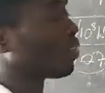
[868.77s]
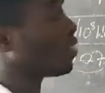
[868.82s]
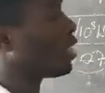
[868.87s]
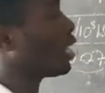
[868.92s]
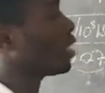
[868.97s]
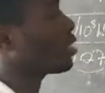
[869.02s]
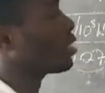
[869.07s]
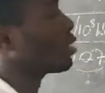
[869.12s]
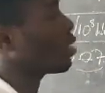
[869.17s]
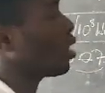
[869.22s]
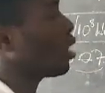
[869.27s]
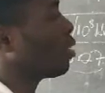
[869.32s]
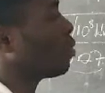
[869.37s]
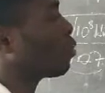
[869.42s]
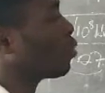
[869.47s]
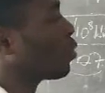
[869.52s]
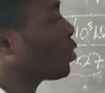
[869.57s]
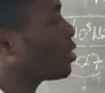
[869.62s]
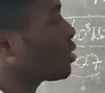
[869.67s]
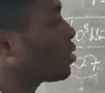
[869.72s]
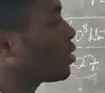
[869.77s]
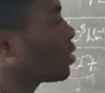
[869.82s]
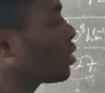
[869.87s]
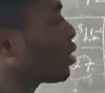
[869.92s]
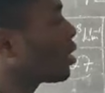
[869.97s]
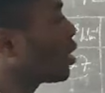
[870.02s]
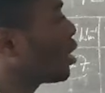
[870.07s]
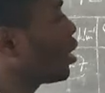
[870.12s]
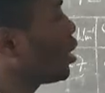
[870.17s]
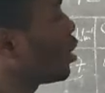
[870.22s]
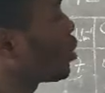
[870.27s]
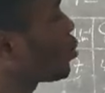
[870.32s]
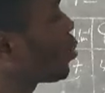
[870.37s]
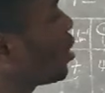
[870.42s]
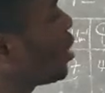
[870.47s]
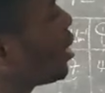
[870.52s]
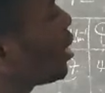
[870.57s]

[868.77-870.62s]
of that quantity. So ln